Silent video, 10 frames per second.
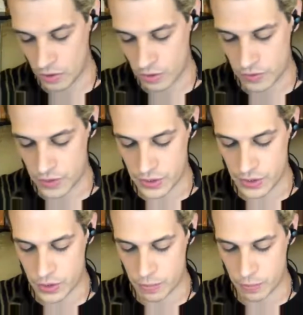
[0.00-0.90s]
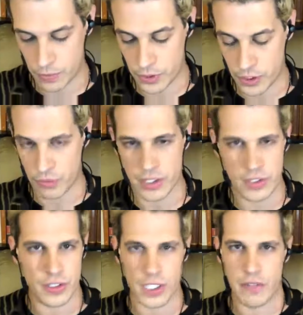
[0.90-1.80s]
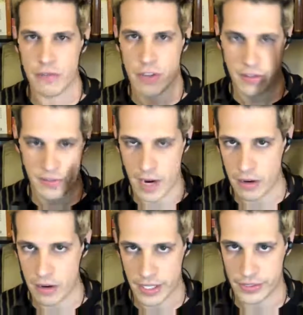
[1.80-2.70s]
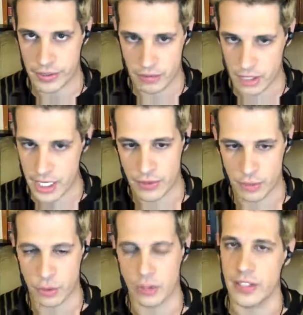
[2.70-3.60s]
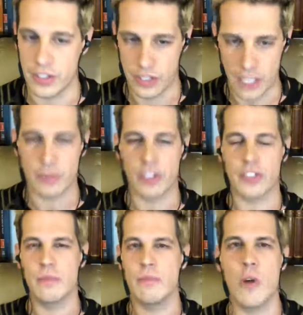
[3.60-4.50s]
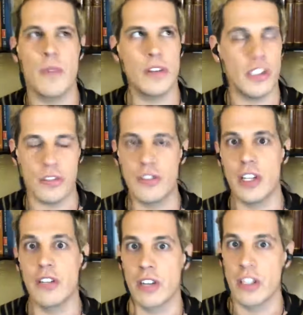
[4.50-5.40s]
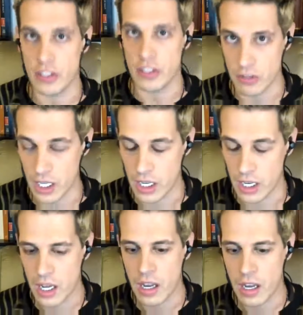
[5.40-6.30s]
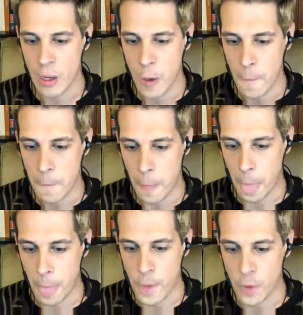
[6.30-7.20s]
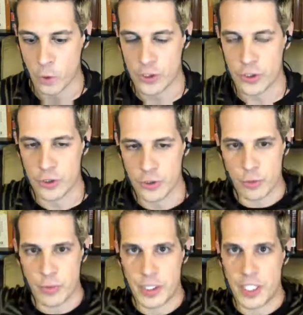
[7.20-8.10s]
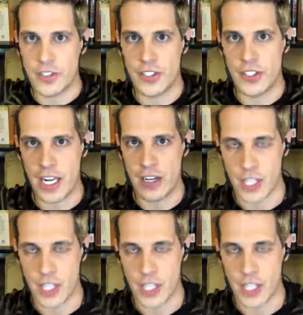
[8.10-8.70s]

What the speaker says: There's a reason that even Ronan Farrow hasn't announced a book like this yet. It's because the moment that you say you're going to do it, the lawsuits will begin to descend.